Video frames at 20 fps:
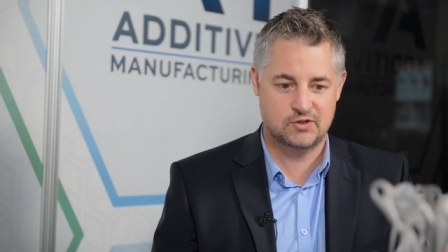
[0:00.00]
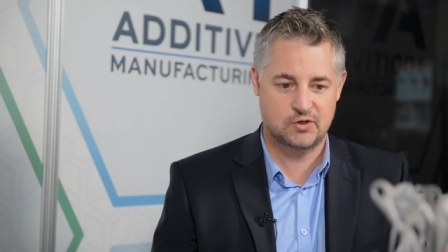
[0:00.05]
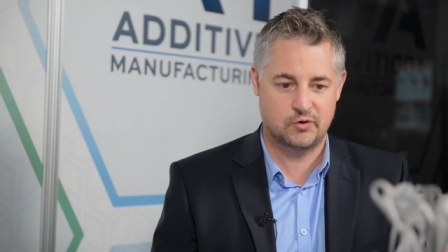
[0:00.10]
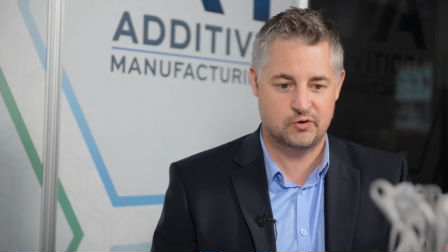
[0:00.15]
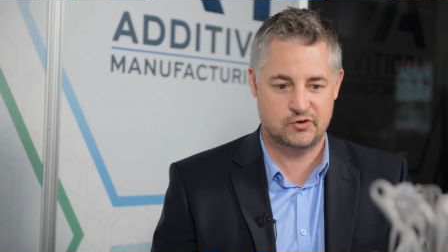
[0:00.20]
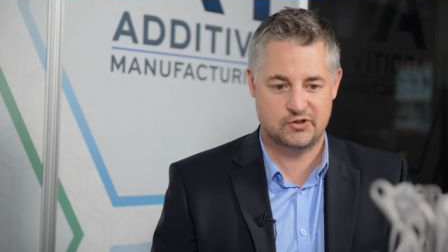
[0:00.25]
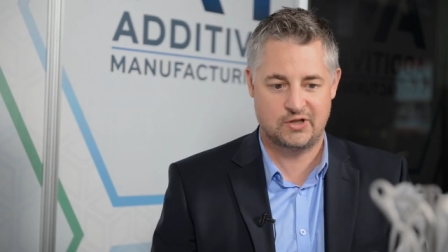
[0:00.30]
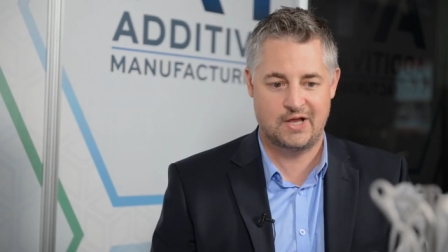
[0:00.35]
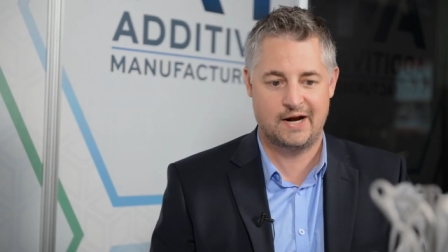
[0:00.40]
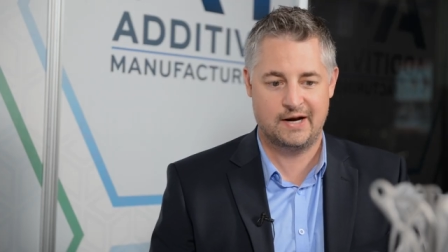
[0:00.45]
so
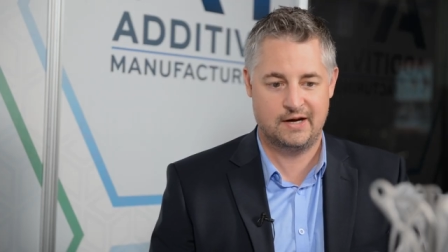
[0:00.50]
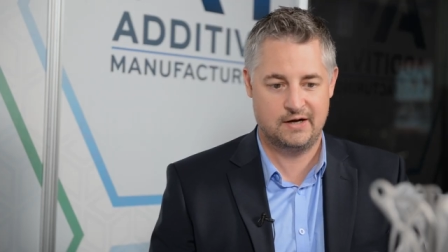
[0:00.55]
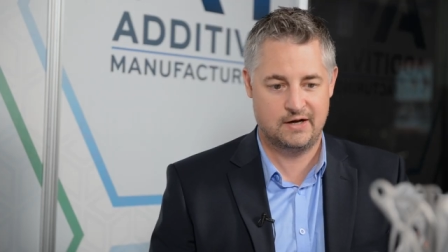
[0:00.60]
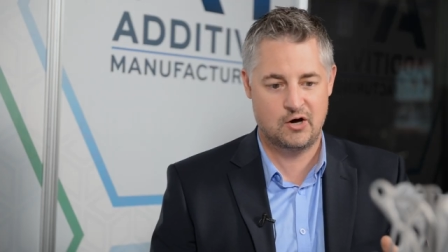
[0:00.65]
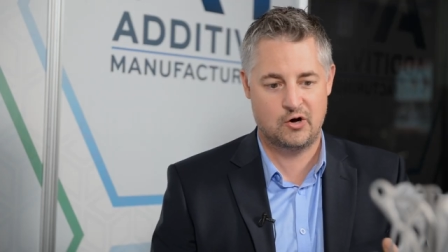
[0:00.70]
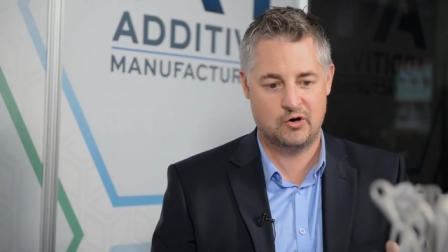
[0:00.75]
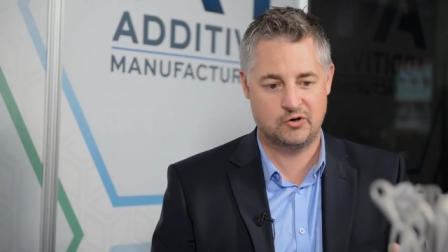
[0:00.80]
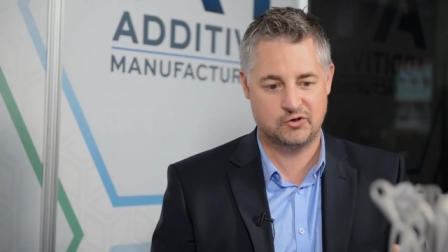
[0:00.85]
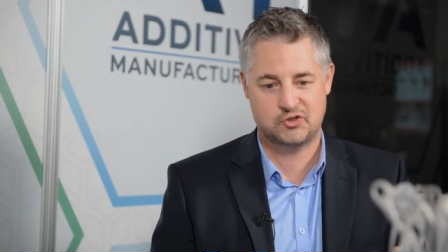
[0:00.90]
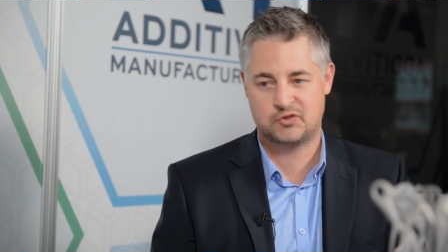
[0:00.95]
there's a lot of
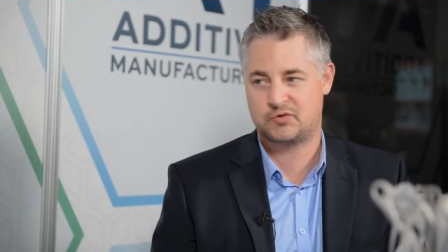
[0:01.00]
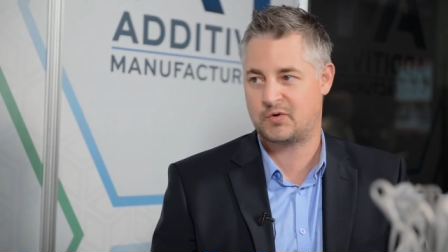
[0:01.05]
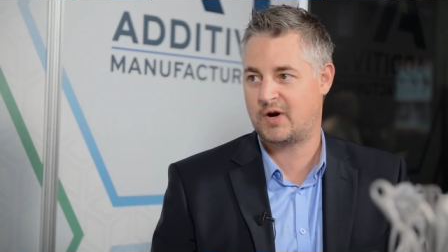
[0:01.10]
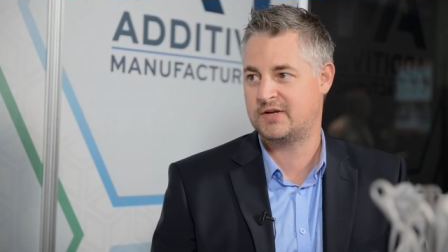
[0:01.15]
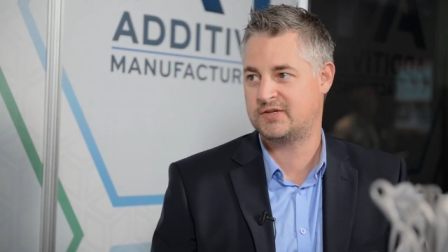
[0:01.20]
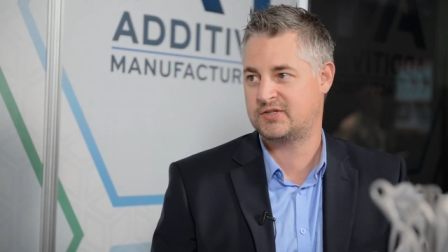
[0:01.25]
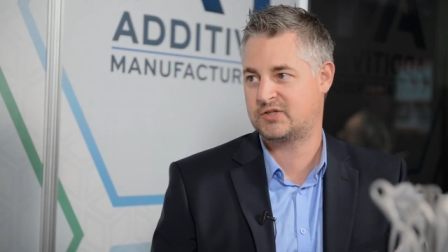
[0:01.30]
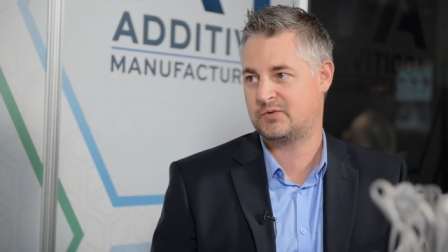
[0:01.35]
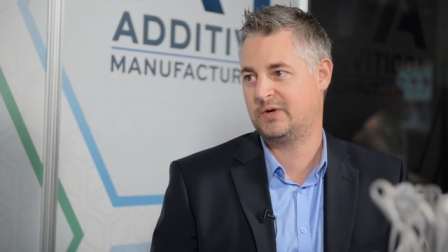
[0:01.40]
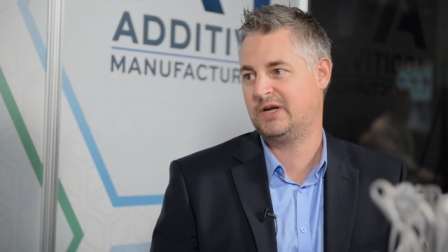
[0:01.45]
inherent
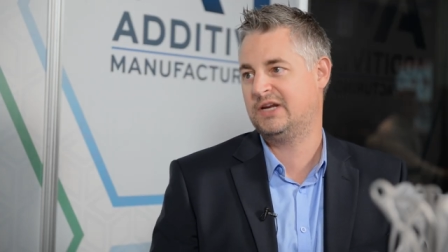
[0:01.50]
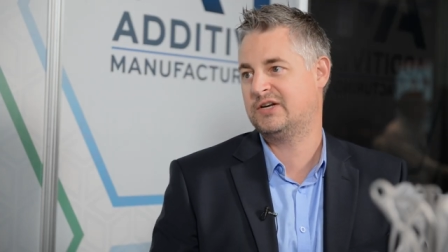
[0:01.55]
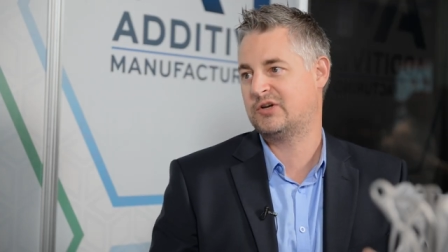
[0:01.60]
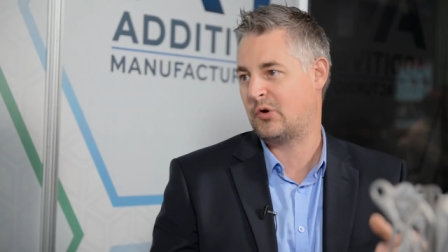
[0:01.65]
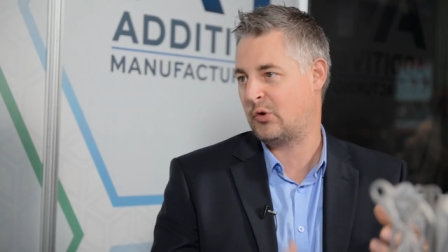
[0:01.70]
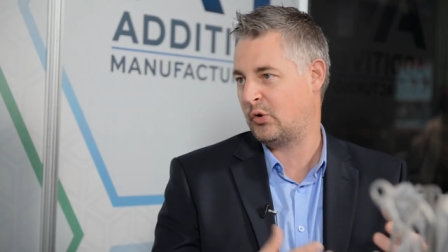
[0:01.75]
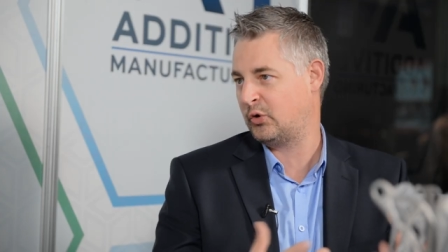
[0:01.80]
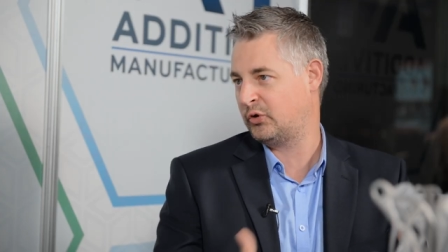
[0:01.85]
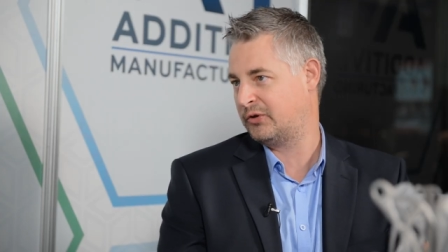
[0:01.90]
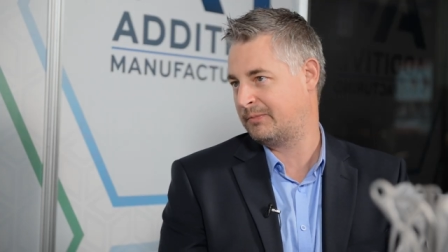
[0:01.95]
stress. So we need to
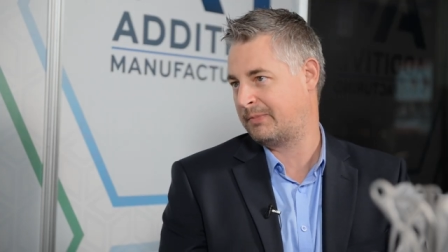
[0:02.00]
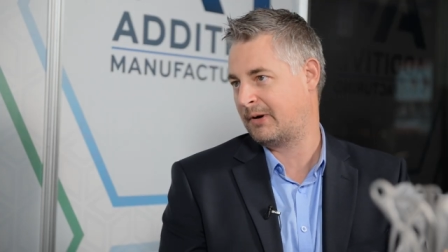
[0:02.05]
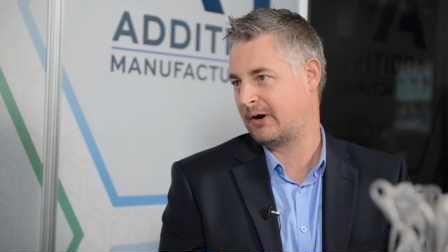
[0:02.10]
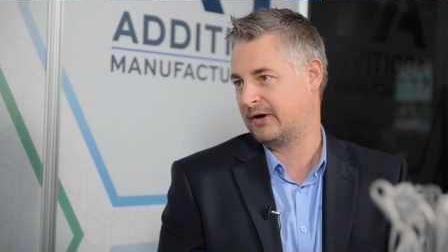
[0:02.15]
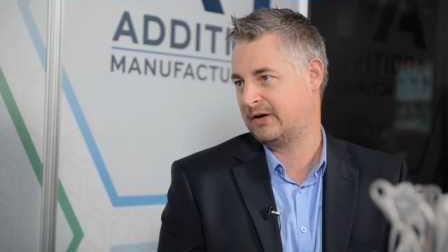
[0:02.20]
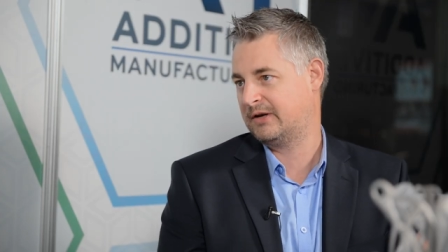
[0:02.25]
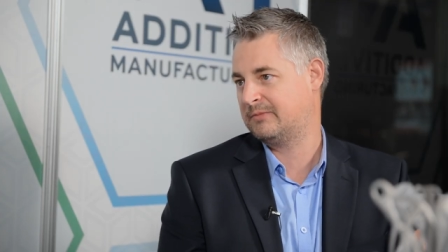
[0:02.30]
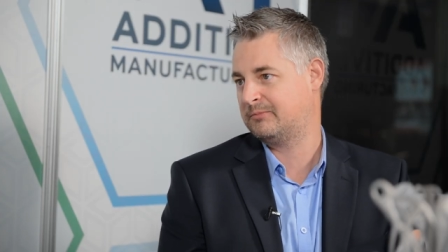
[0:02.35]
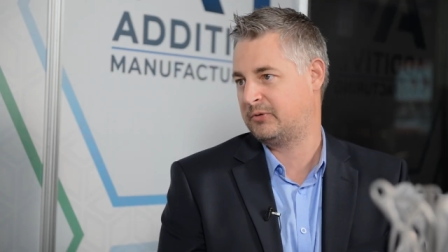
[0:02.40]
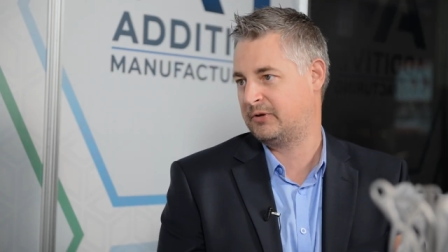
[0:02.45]
hold the
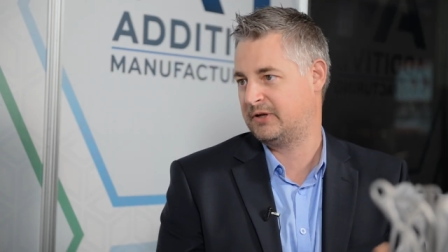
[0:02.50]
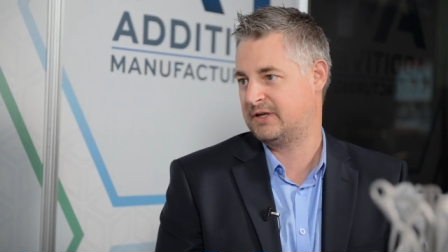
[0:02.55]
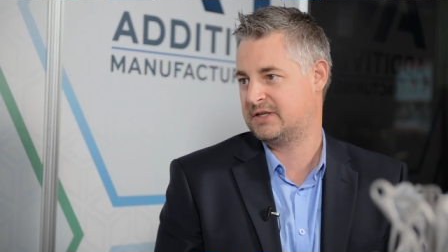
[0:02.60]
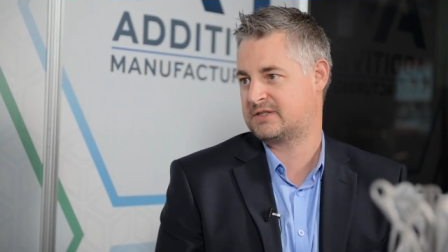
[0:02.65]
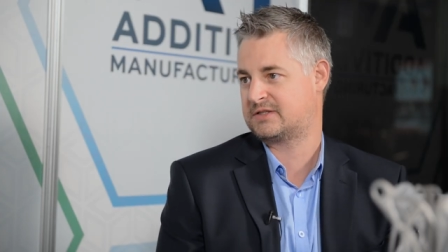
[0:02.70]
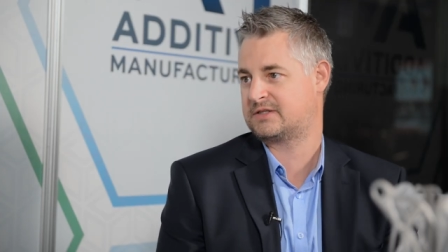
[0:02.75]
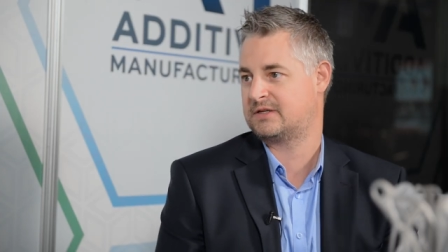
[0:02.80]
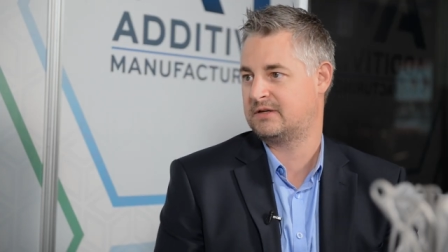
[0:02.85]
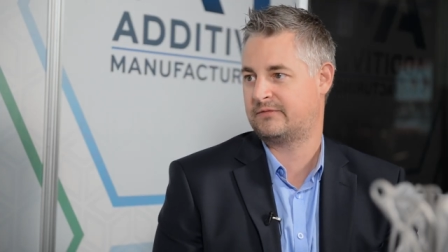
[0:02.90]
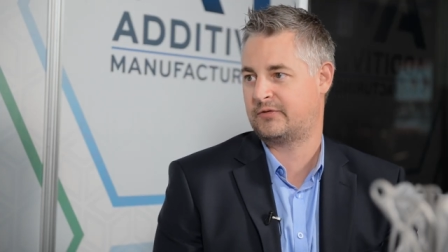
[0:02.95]
part in
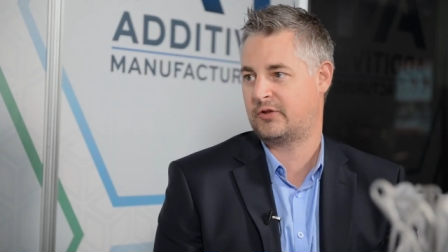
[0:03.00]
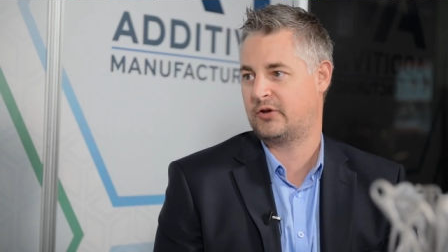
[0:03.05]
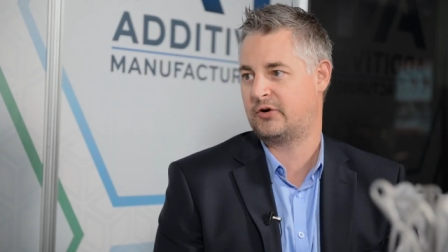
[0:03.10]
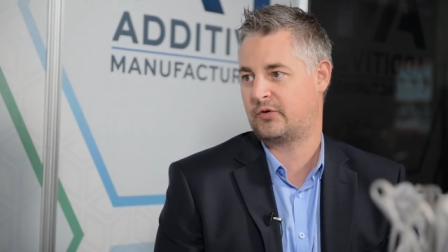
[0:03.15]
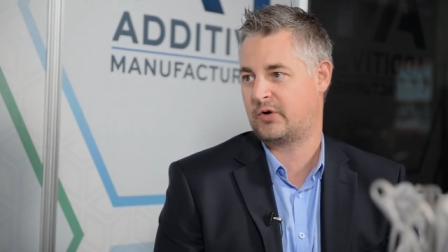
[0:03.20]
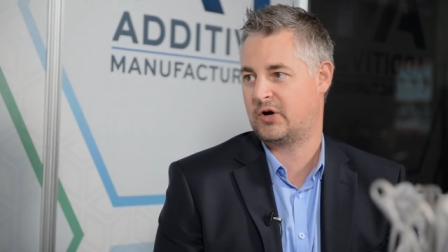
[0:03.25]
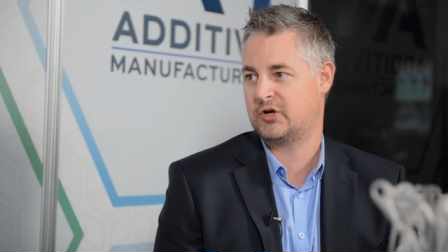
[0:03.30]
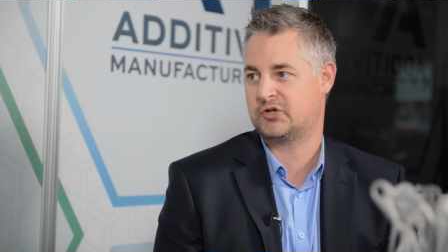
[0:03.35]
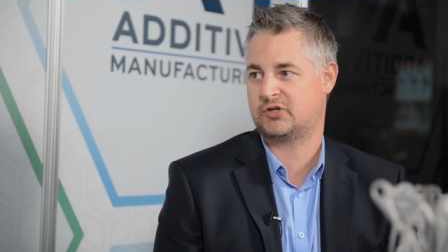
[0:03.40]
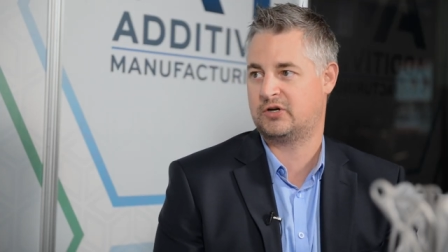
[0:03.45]
place for the
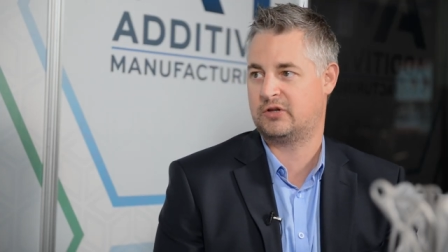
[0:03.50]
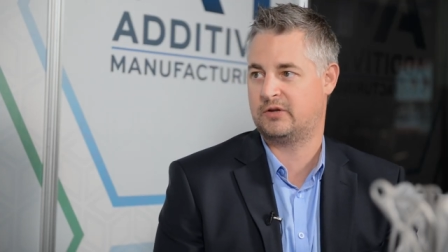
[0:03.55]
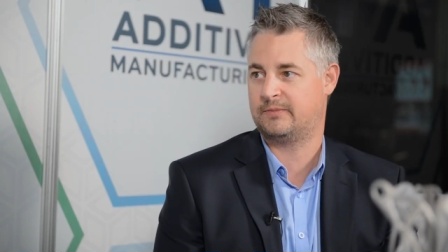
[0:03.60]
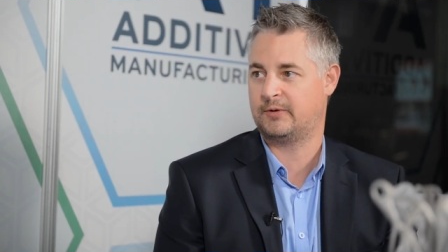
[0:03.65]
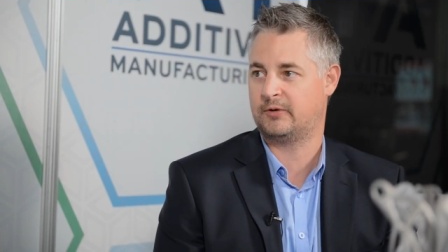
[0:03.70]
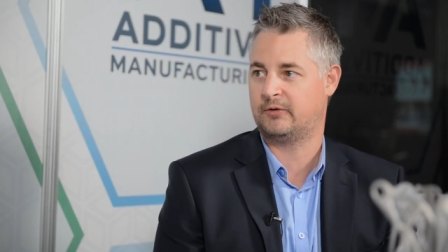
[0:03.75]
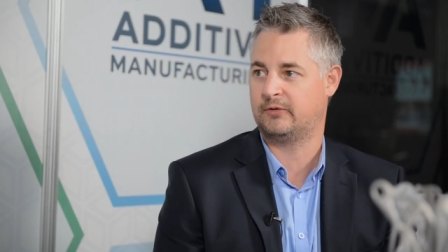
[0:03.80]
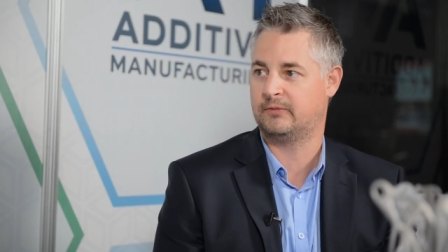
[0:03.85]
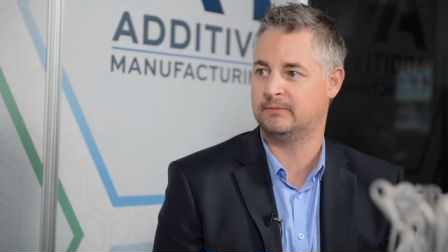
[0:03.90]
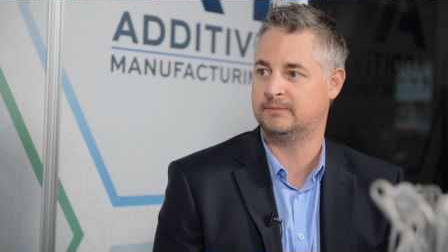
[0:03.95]
duration of the
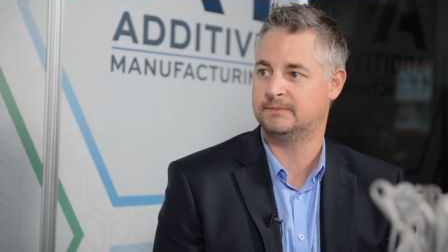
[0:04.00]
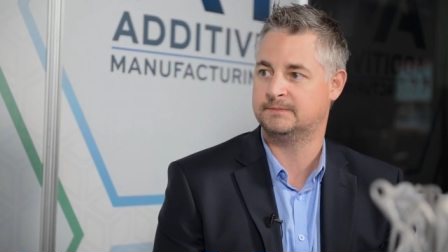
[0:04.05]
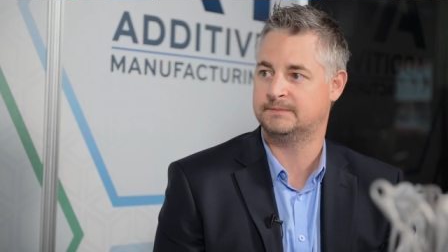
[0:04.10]
build